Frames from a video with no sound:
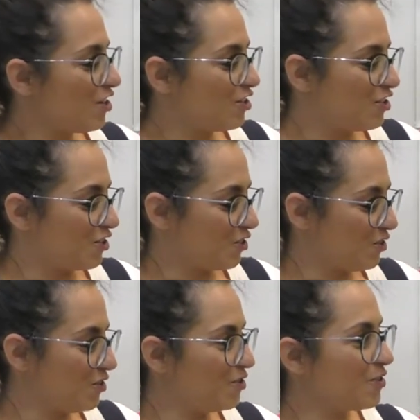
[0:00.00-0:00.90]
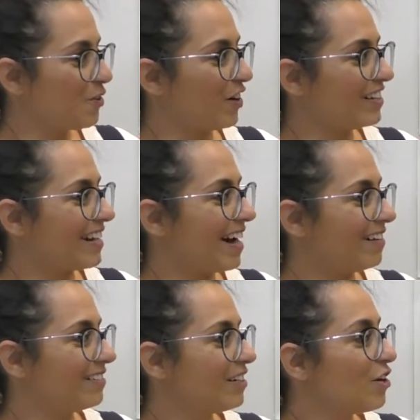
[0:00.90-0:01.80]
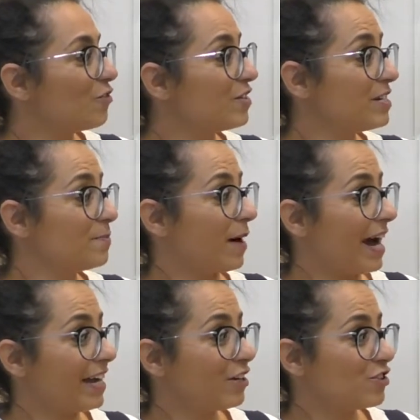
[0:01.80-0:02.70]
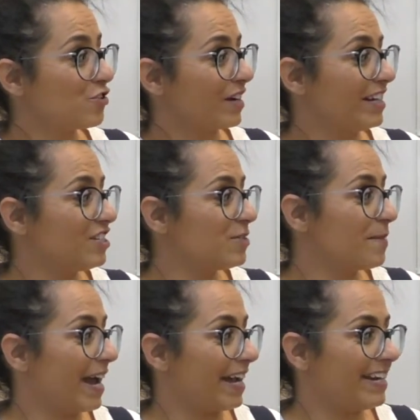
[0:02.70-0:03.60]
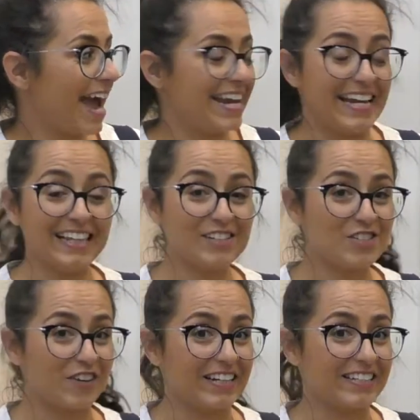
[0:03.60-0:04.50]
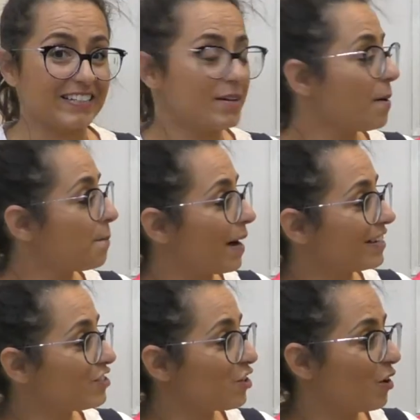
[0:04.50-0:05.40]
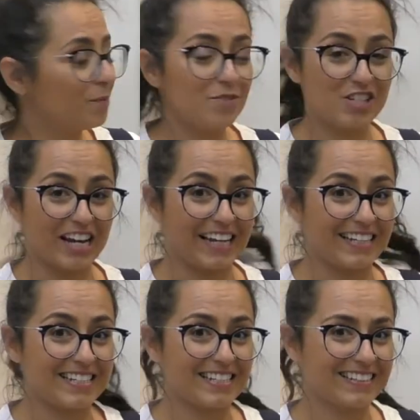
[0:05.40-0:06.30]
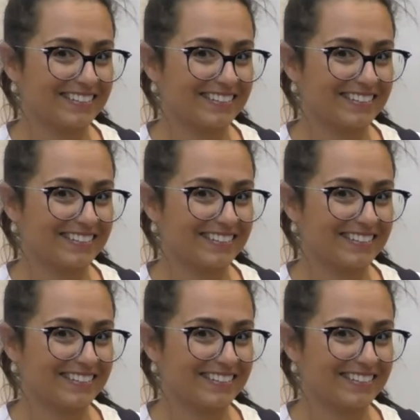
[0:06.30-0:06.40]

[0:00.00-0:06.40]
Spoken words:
Shoo You Crocodile, written by Katrina Germain and illustrated by Tom Jellett.